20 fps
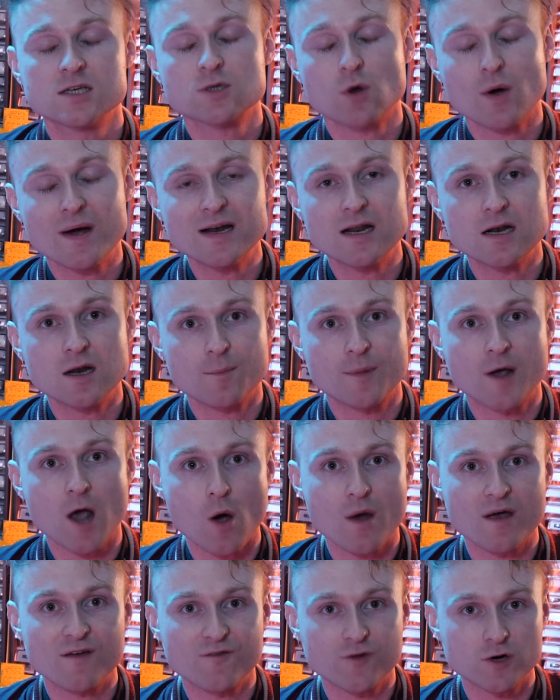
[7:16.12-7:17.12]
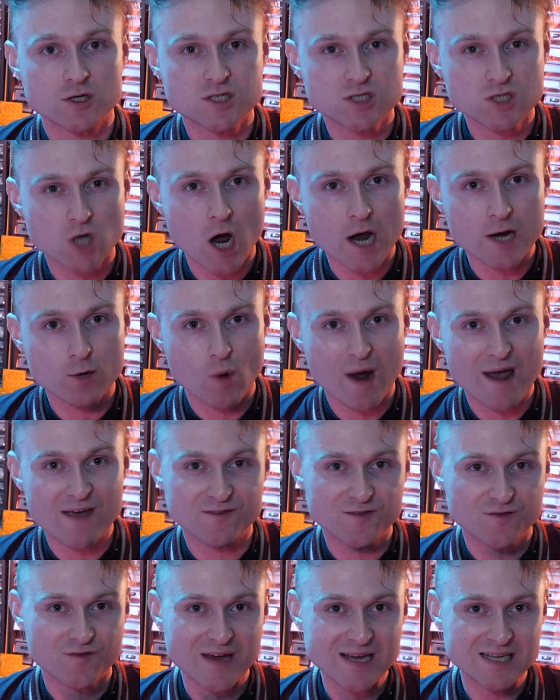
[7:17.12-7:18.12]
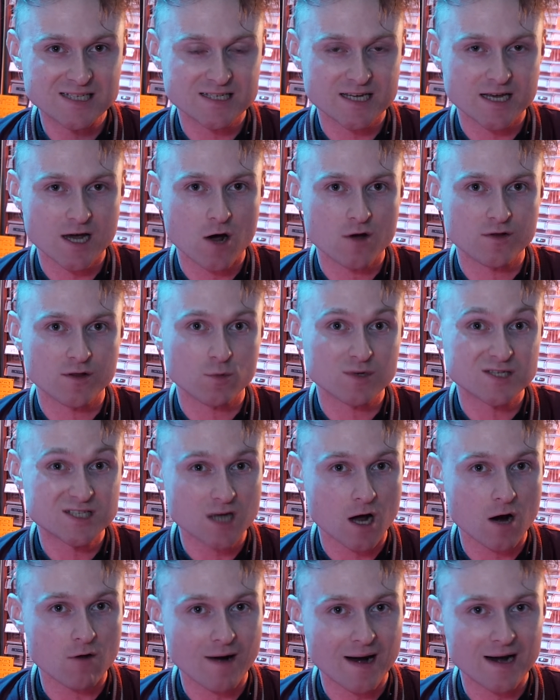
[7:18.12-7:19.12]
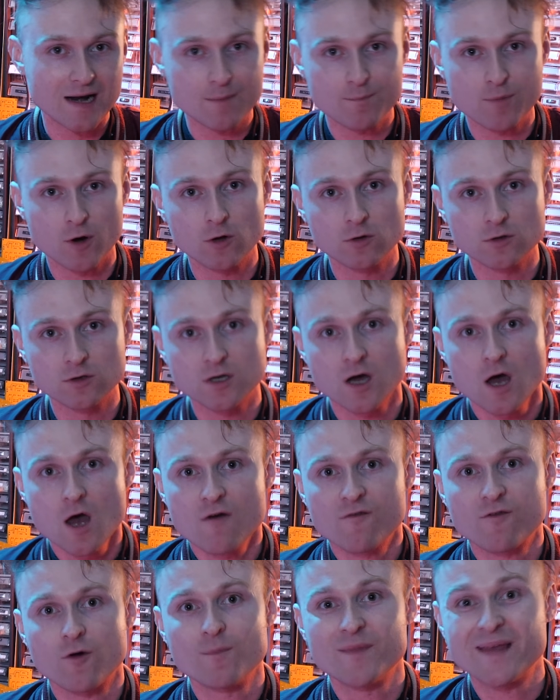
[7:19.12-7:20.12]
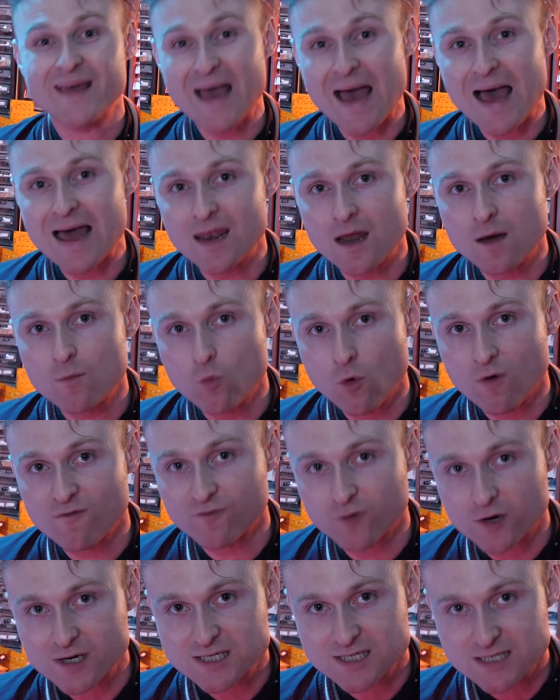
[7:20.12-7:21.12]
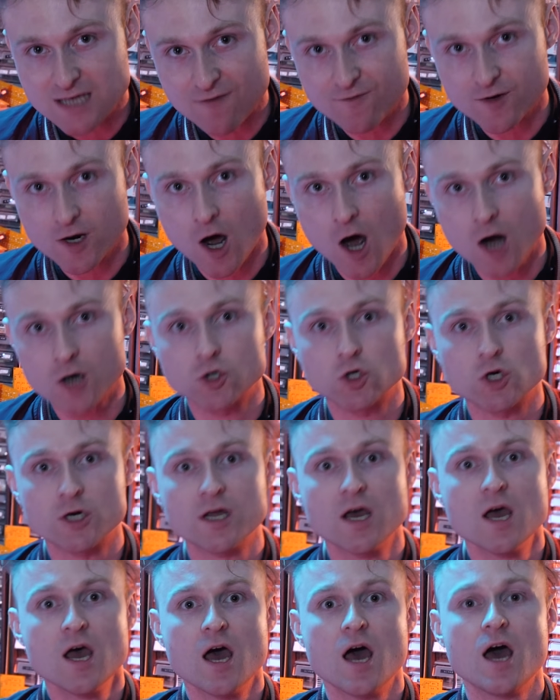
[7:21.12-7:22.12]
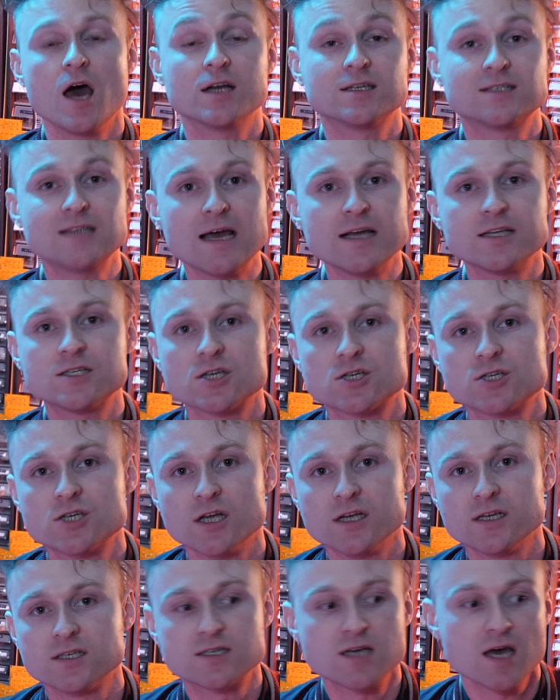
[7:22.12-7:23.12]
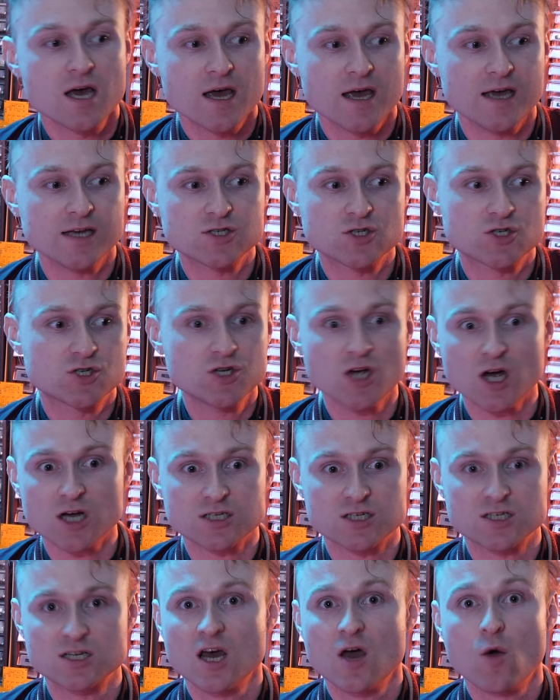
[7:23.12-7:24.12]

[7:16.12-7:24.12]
So I ended up going for a sine wave VCO that was directly pulled from the LM13700 datasheet. It's just